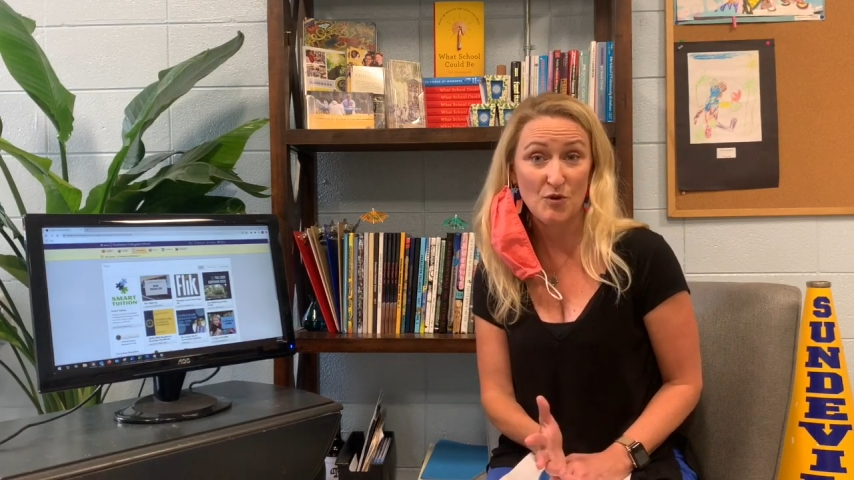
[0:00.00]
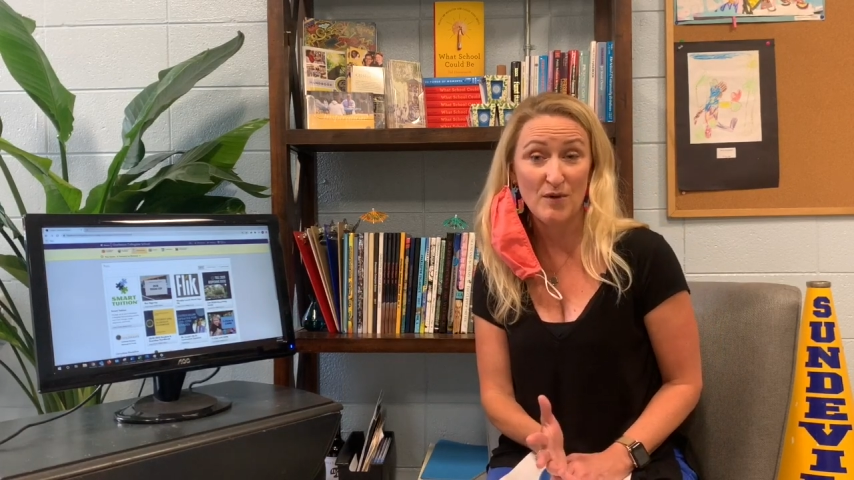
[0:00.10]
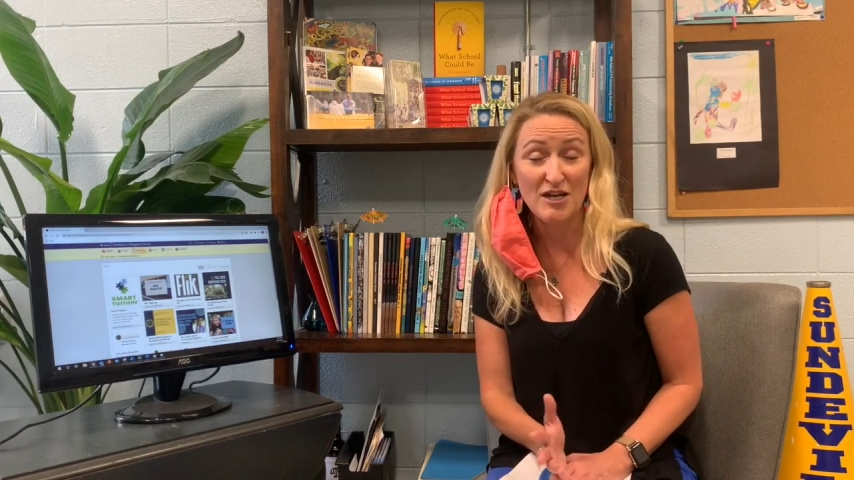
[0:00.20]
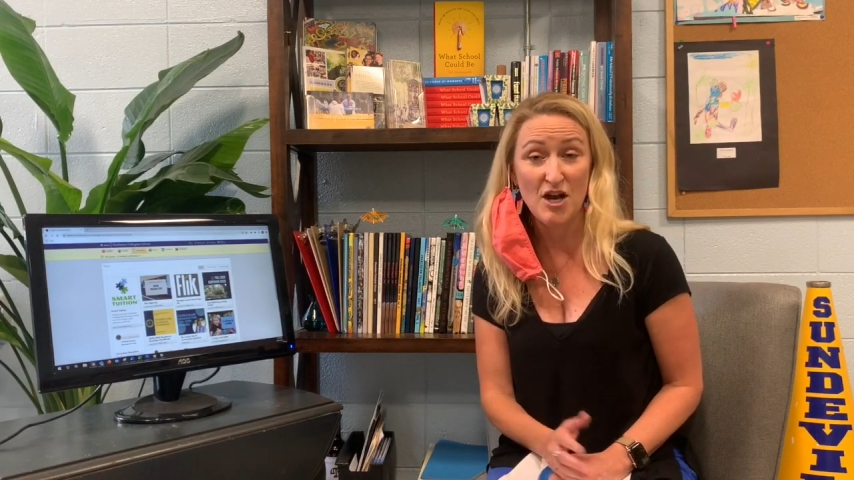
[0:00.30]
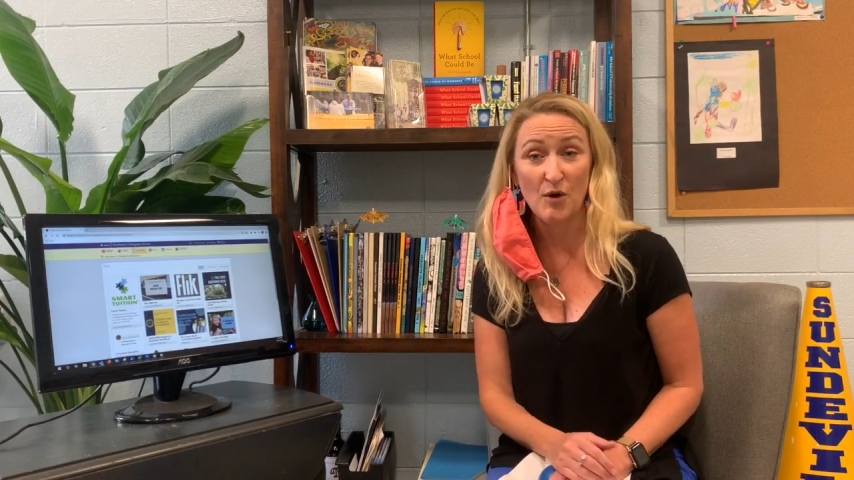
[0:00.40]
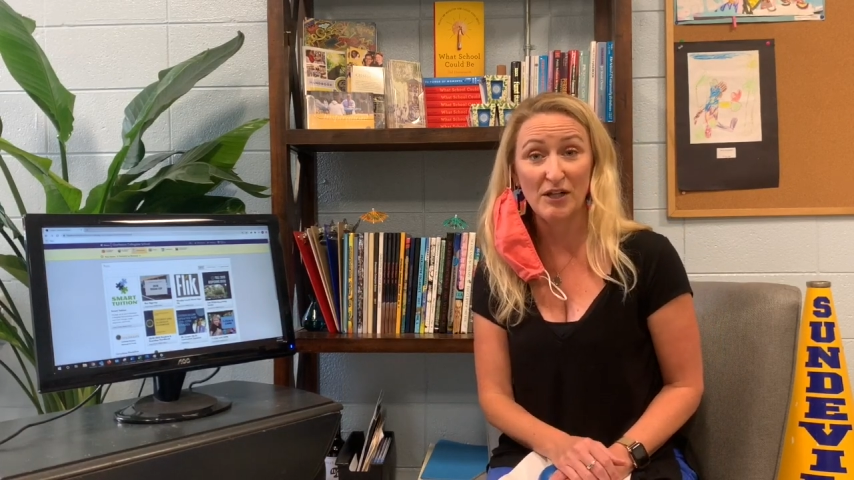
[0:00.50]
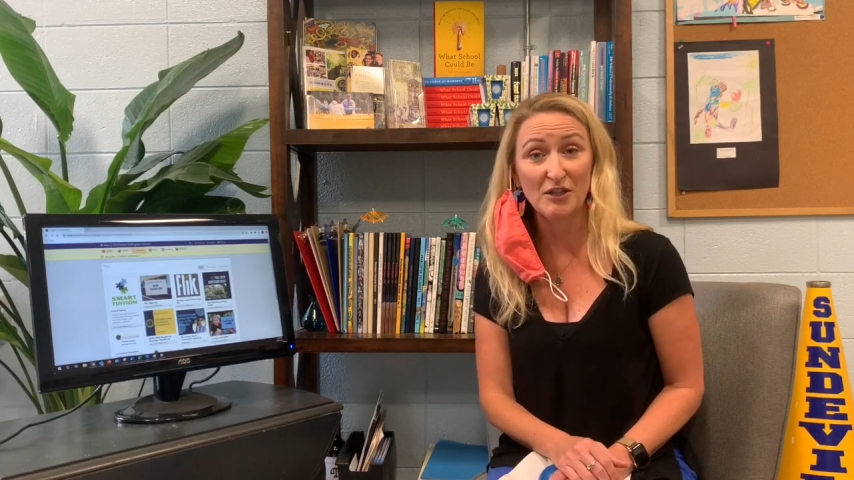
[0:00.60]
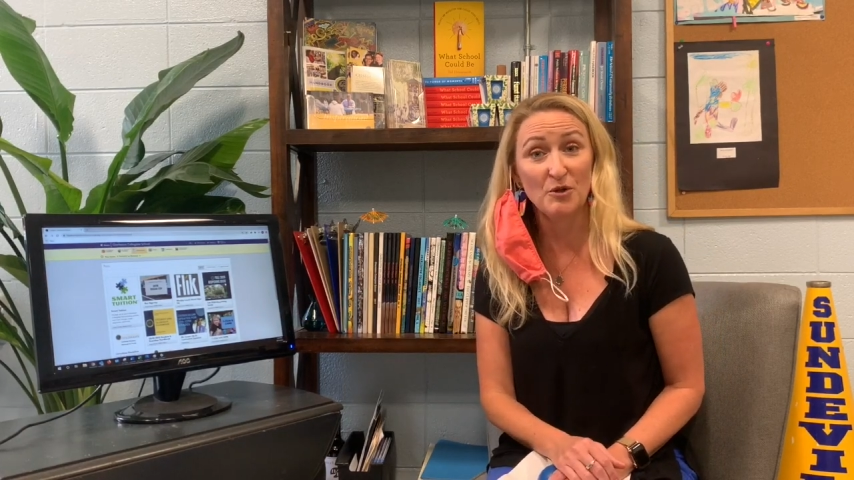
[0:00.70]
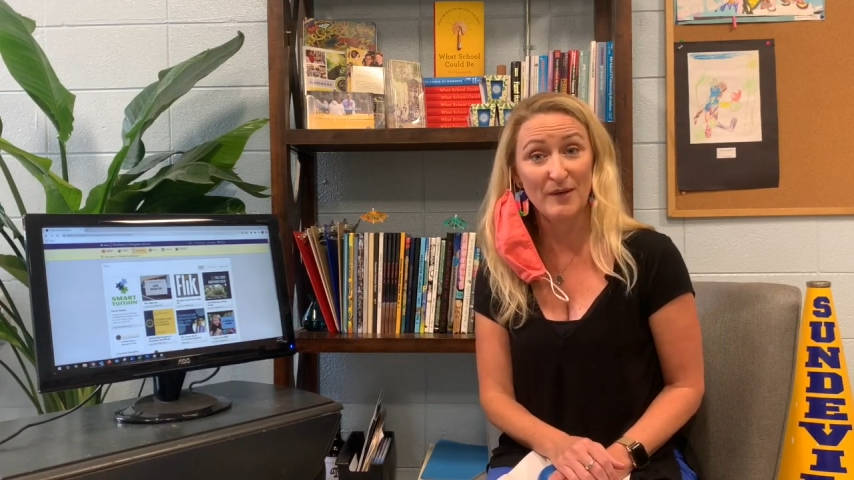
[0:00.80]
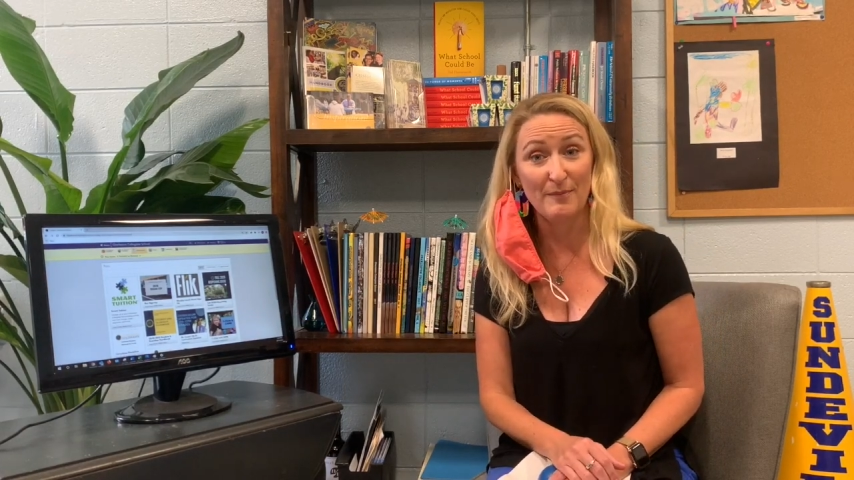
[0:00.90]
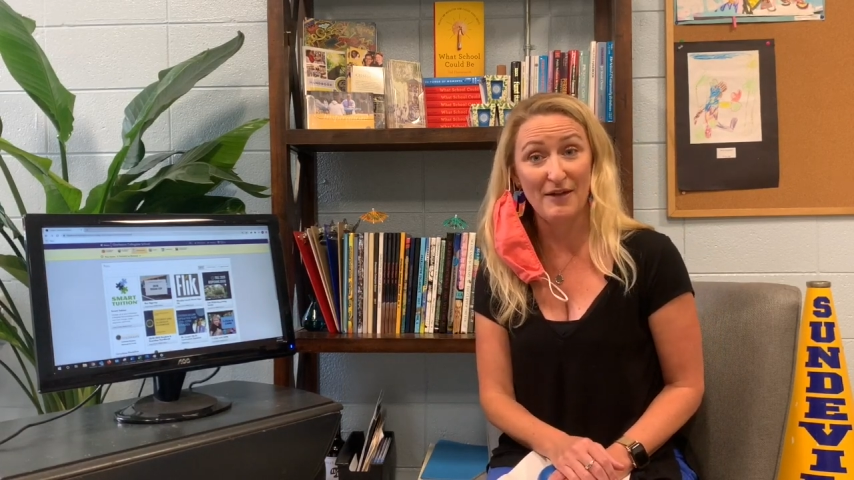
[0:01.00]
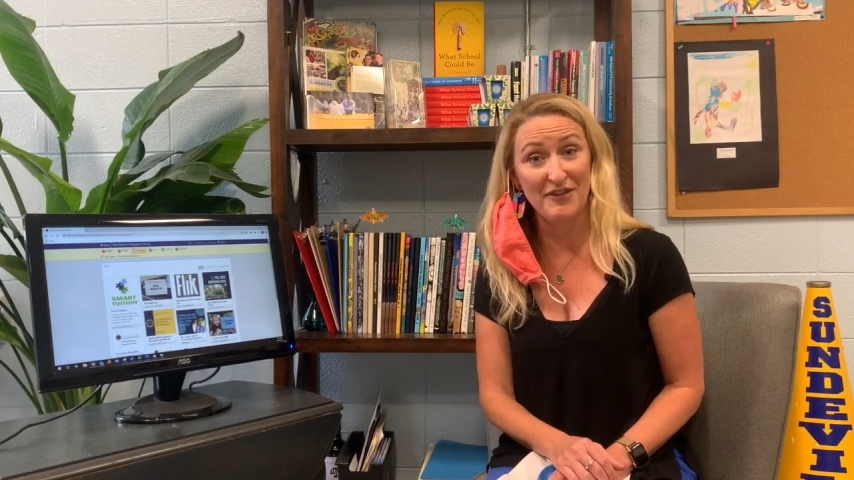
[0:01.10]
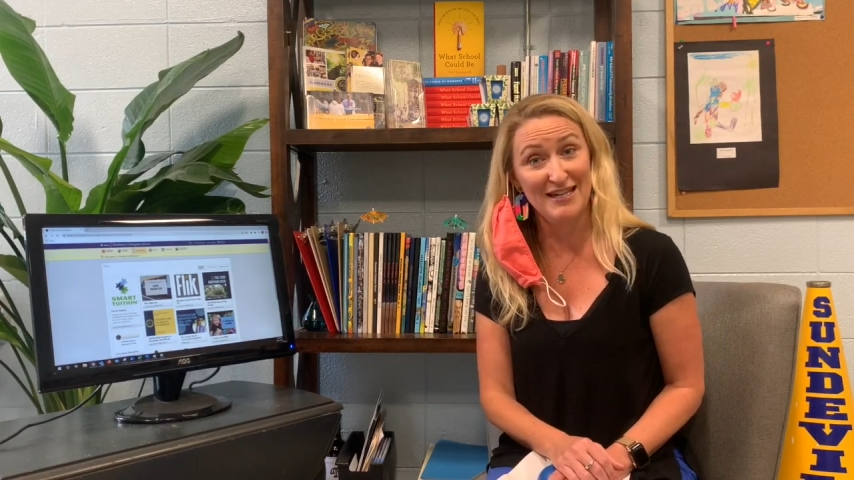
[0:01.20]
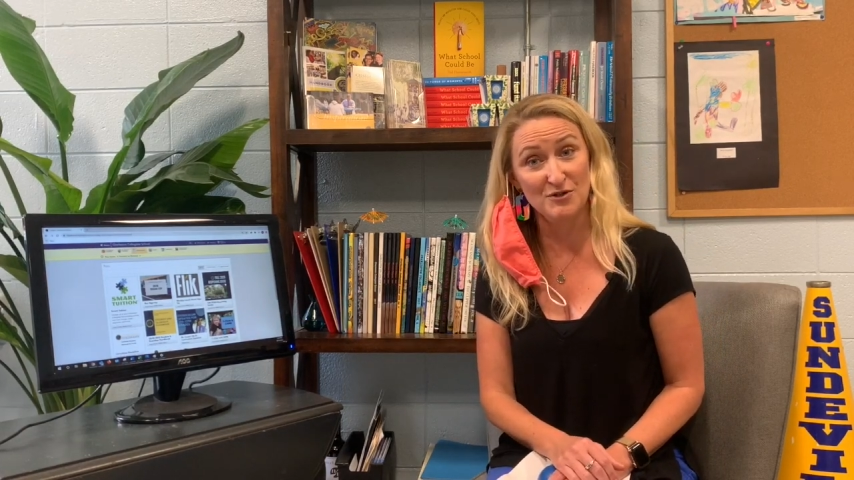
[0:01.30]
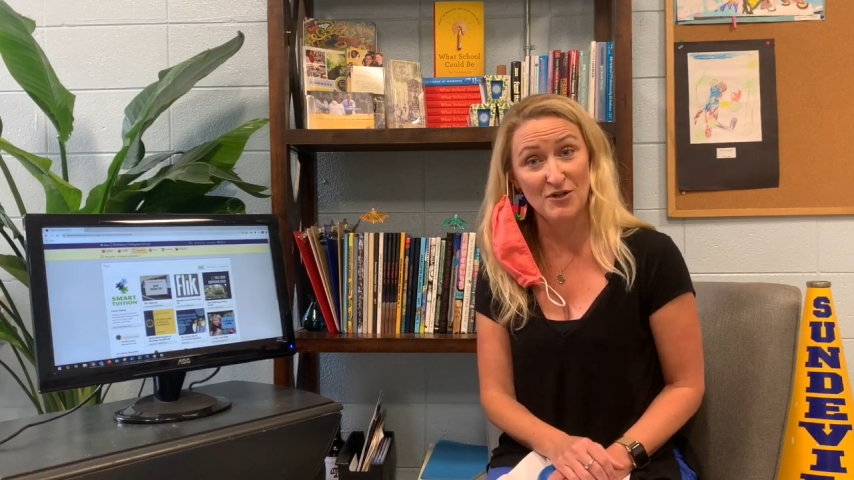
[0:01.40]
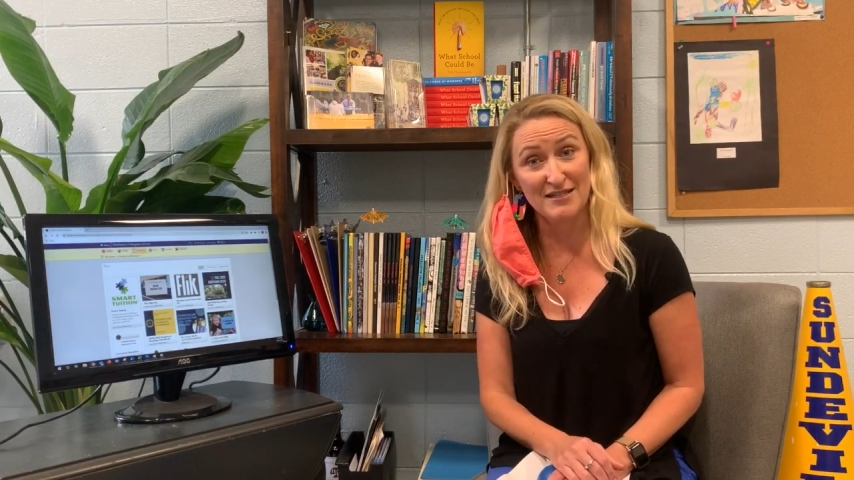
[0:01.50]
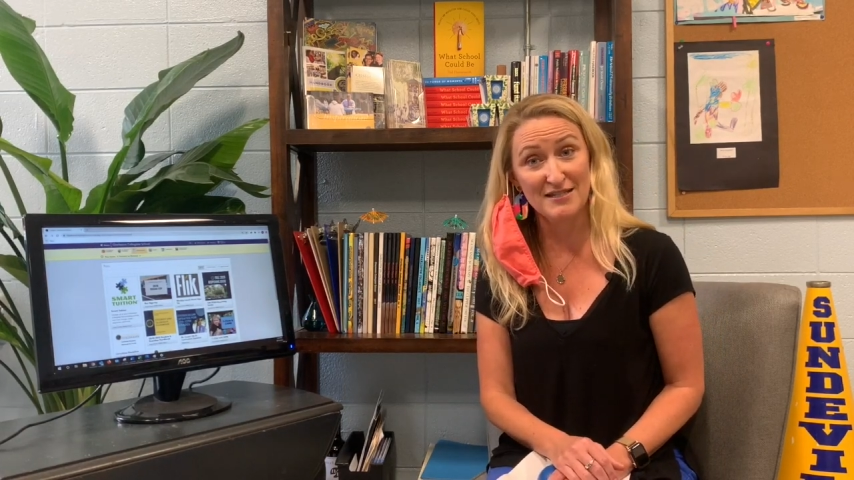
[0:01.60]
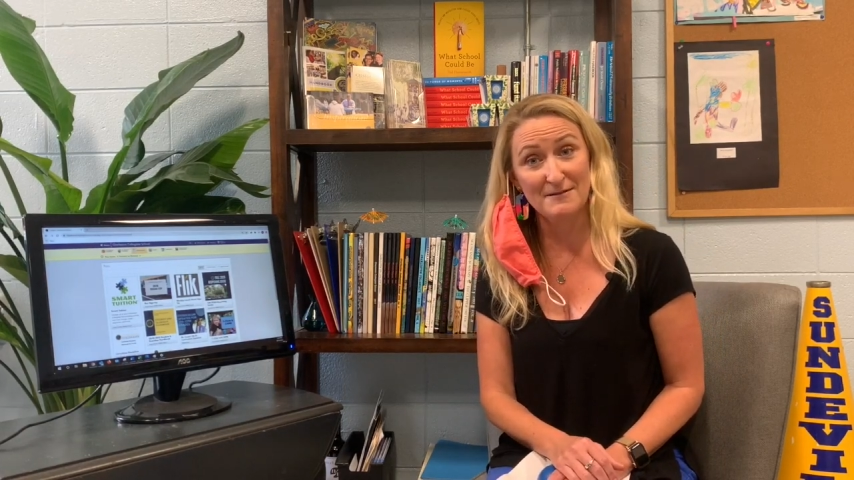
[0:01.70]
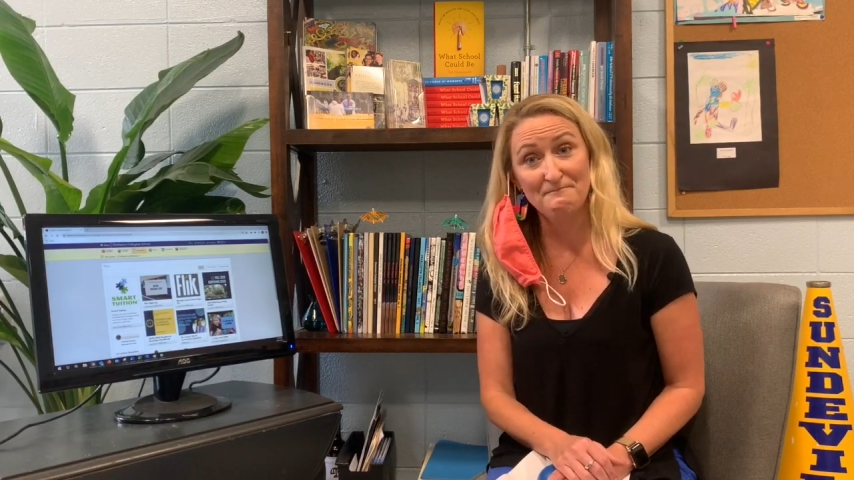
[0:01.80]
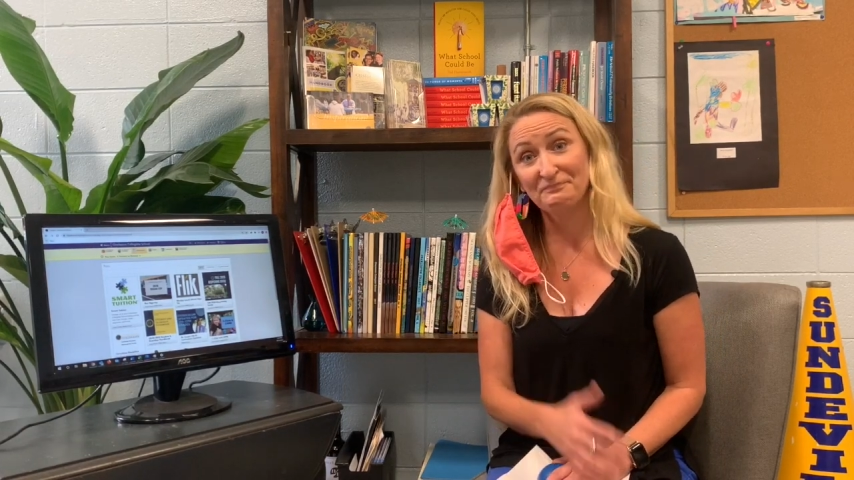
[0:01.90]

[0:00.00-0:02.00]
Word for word: that we know a little bit about the interest.